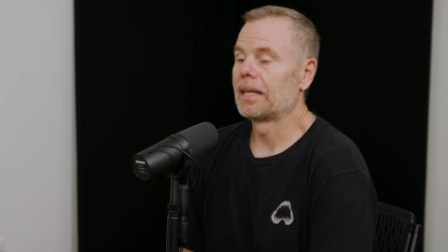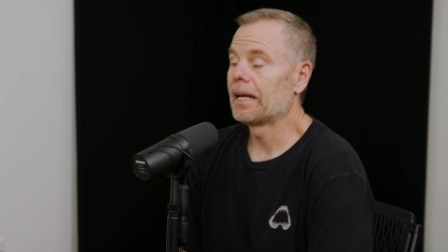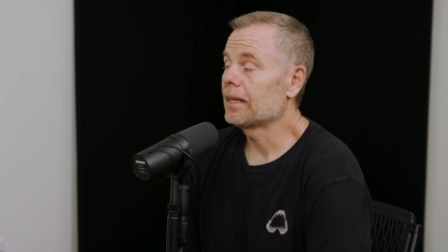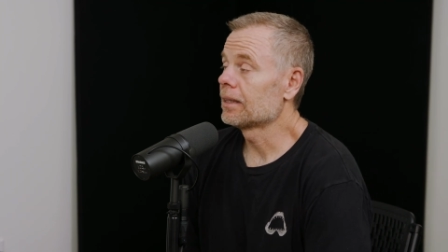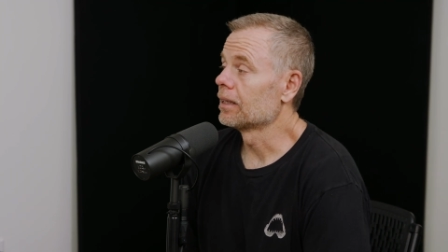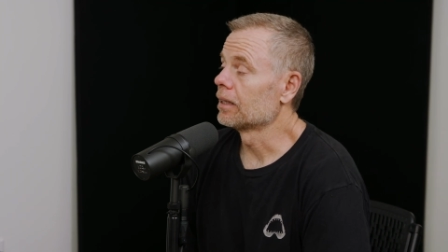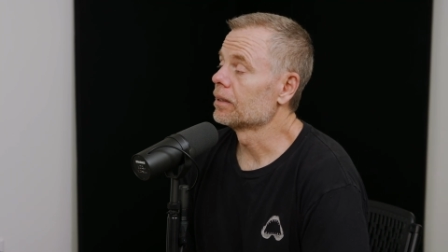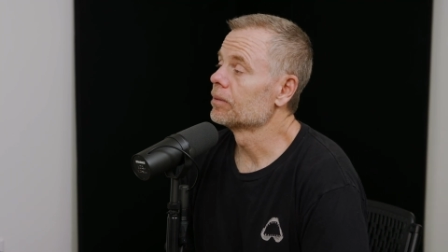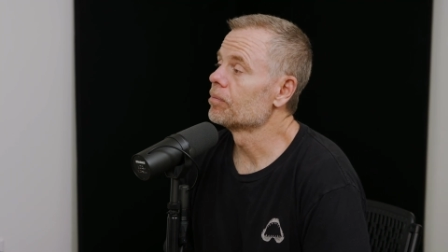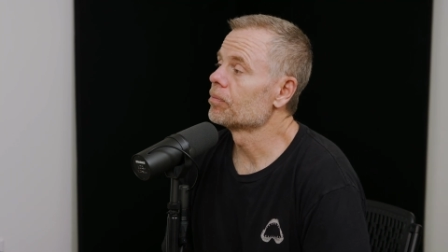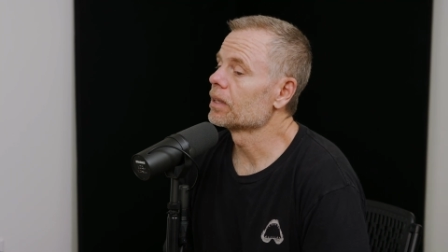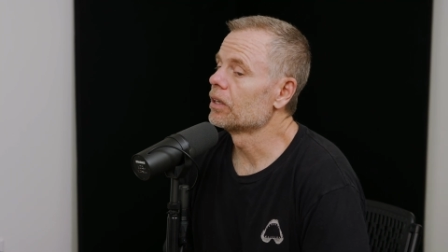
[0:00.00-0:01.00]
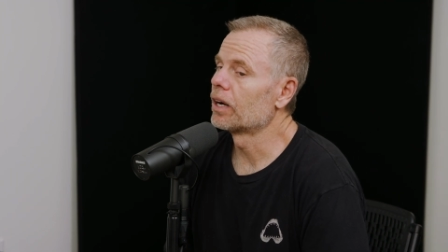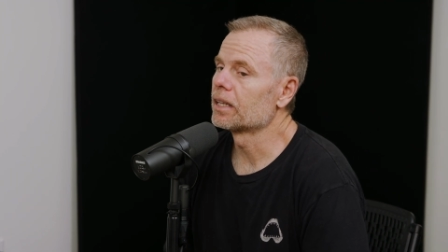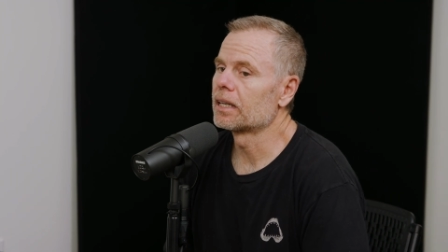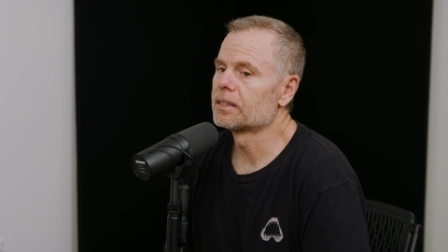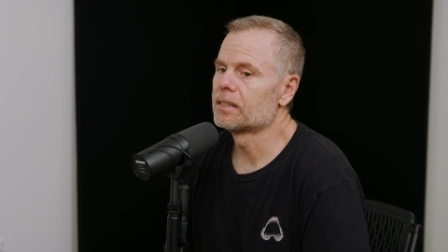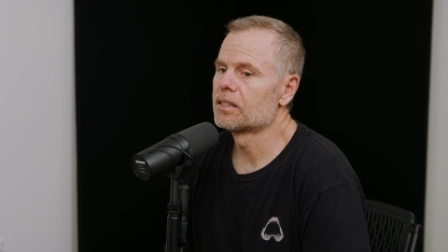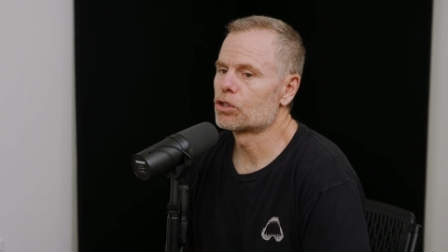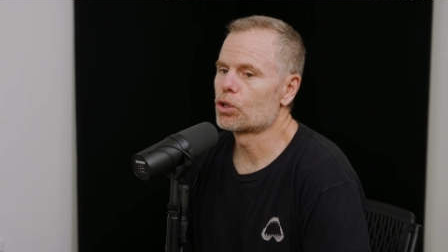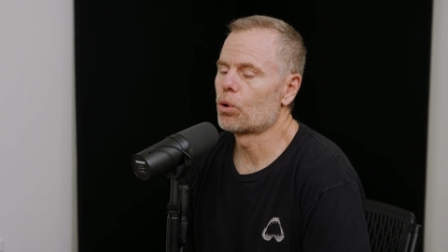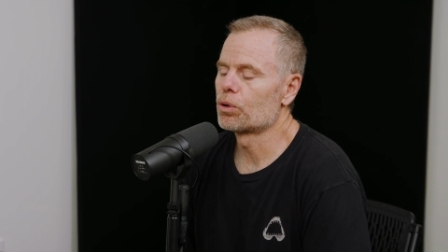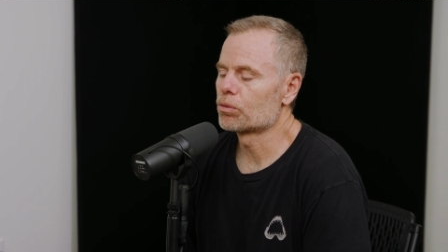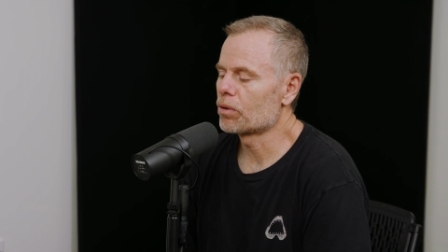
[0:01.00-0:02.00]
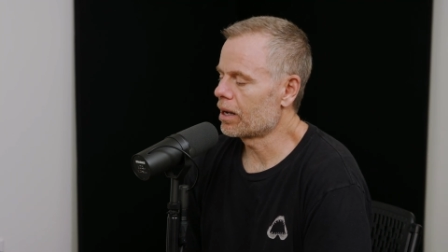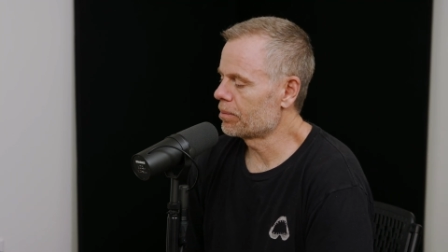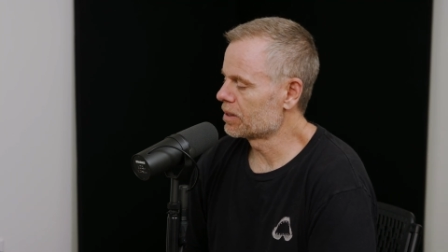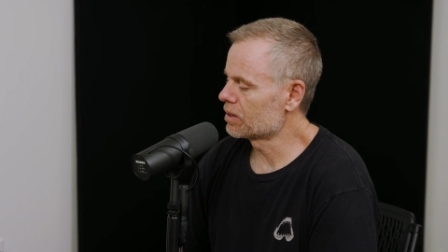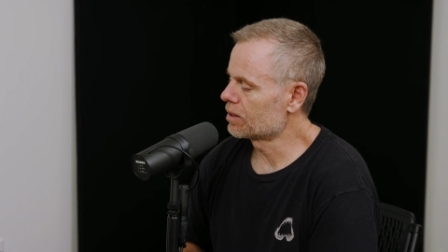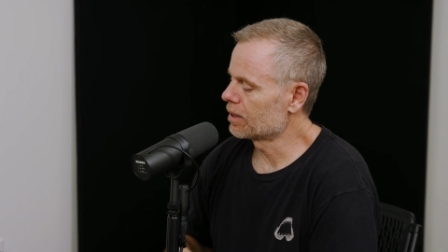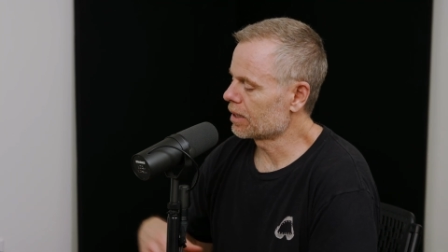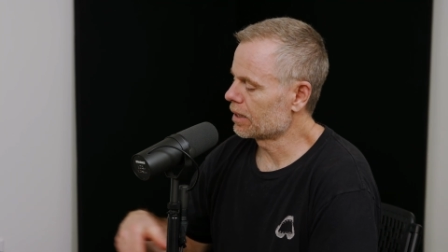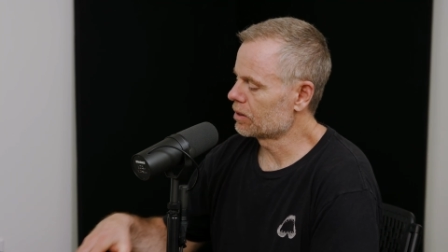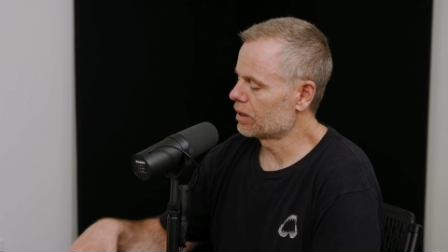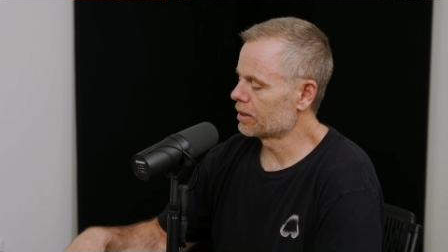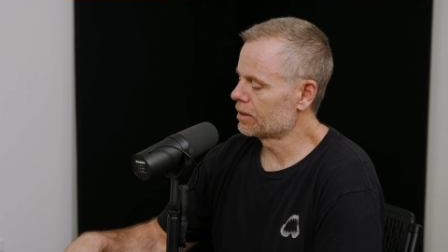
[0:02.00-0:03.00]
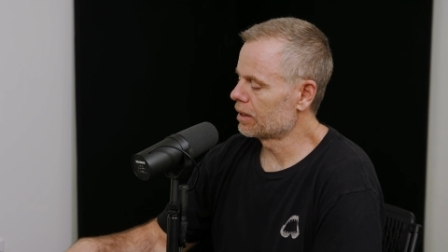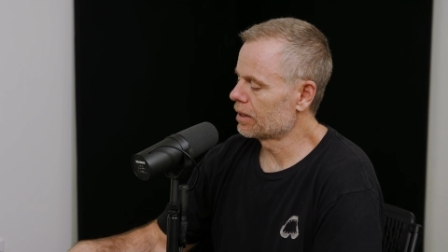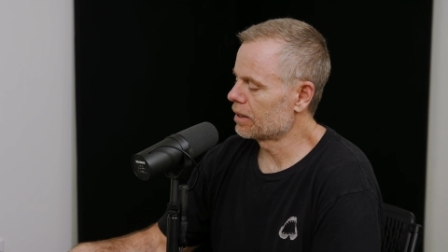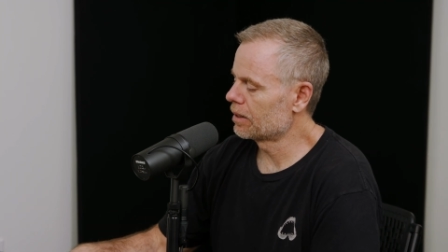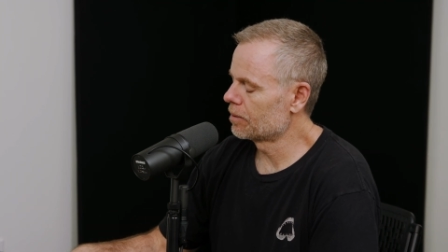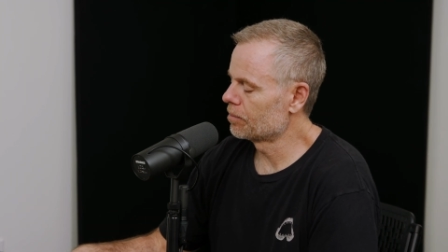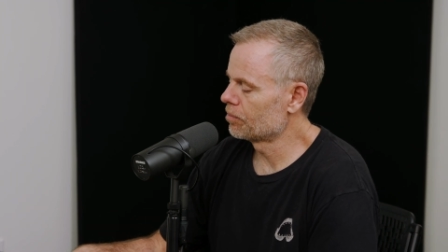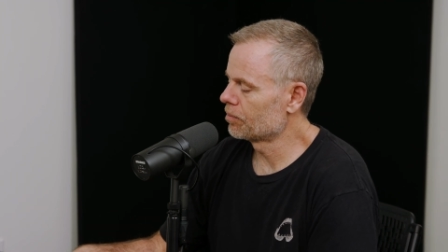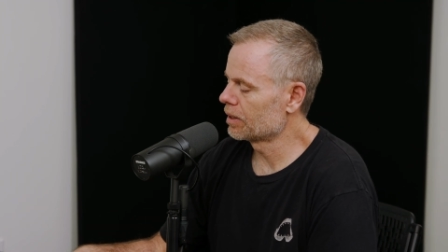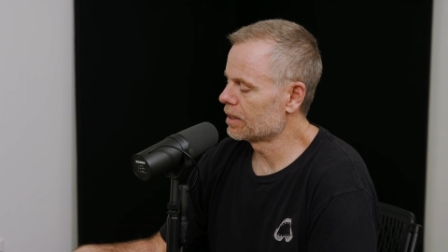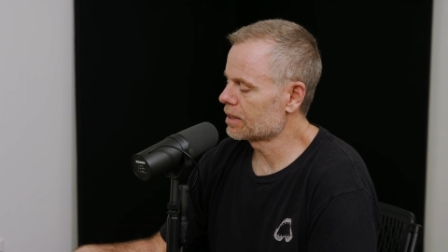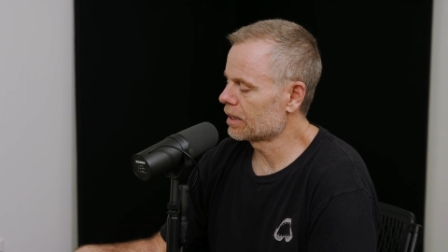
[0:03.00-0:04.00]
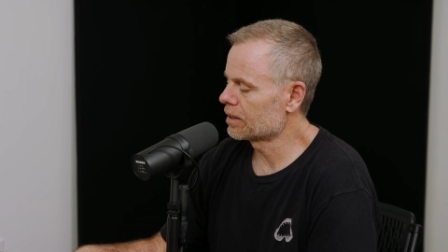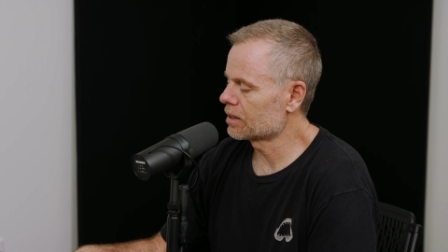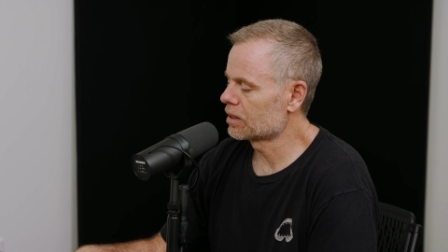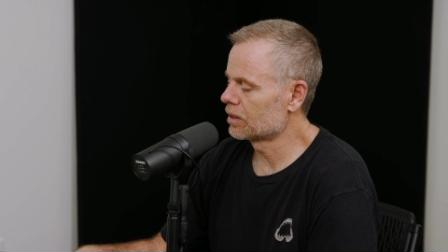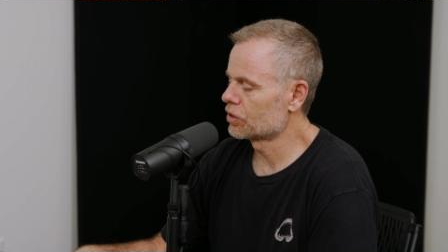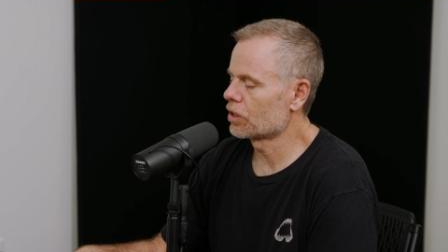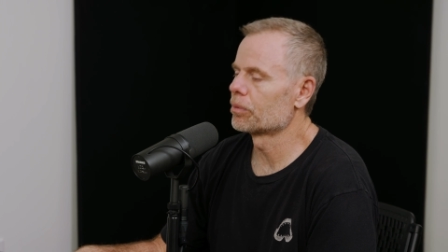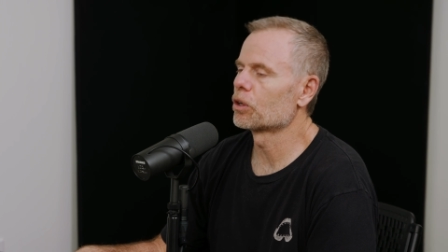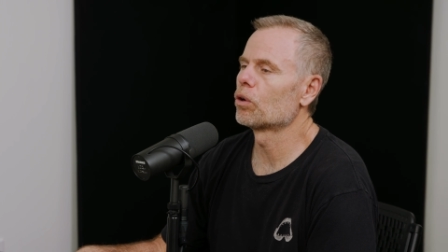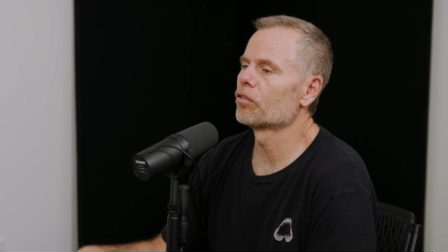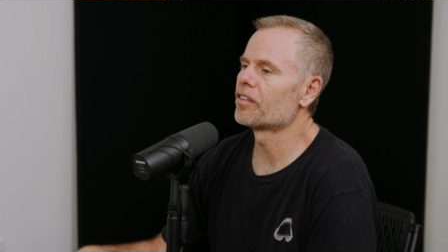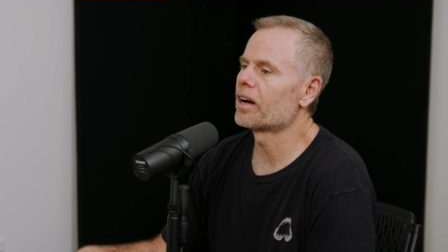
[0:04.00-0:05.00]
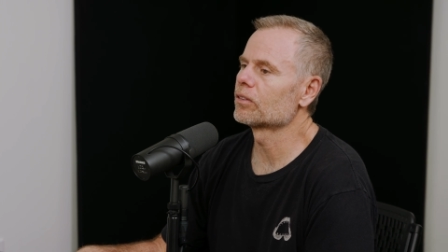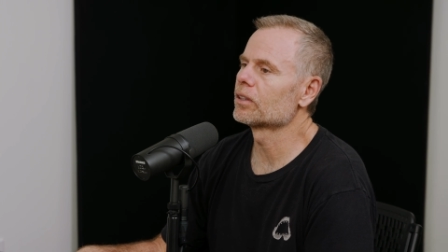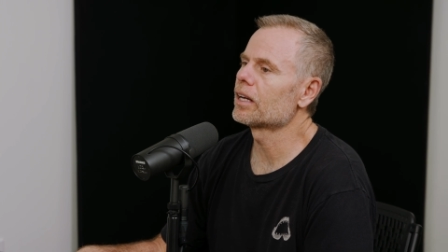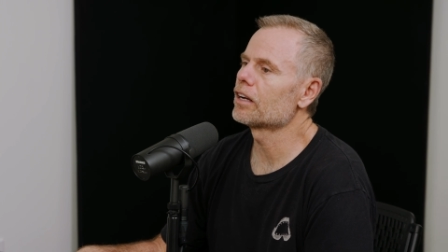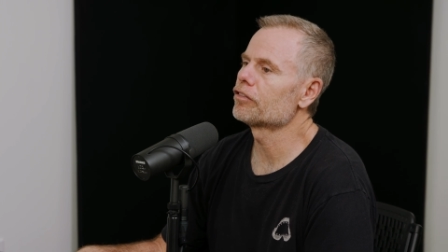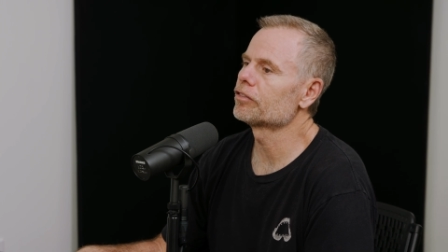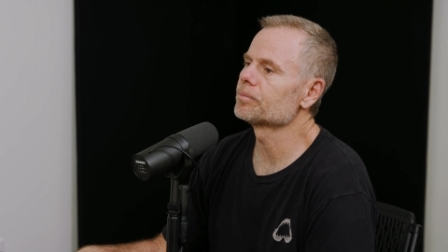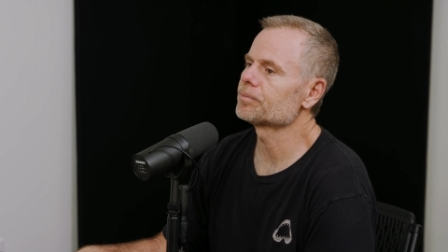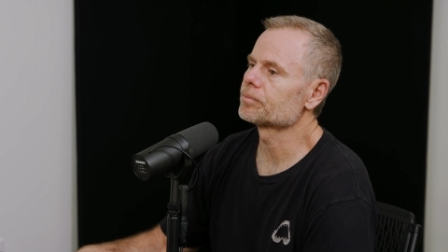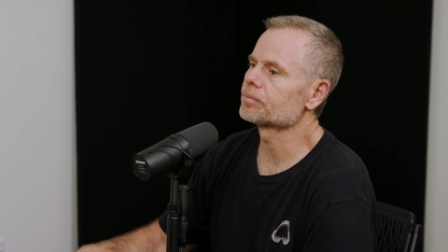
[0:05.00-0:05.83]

lately, you know, I did this Tony Robbins thing. I he's got this company called Fountain Life.